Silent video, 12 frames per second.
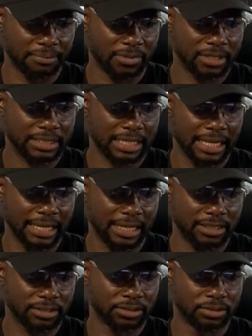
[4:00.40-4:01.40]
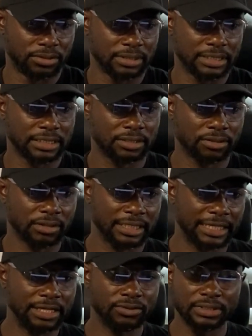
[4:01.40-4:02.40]
not allowed to do this. Okay,
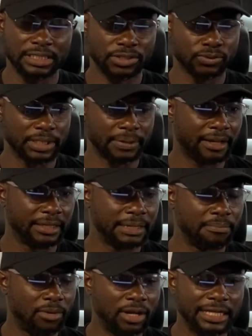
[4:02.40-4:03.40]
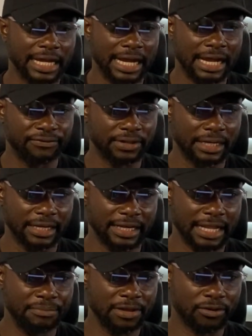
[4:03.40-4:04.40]
let's do this way. The money I have here,
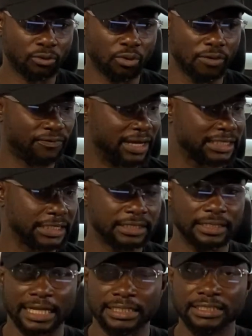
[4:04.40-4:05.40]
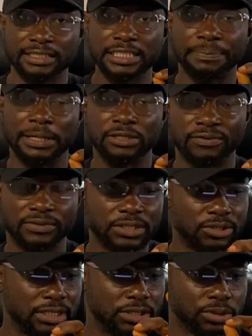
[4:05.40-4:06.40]
let me convert it. I think this is part of the thing
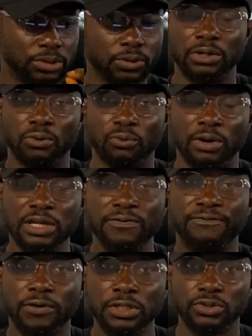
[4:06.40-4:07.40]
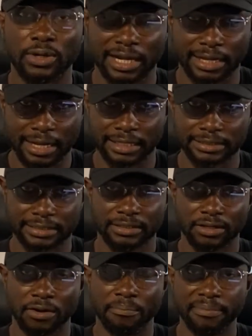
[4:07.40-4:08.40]
you need to know. When you fund your account
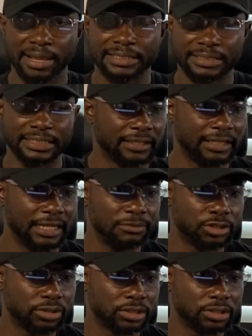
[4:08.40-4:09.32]
on MEXC, let me show you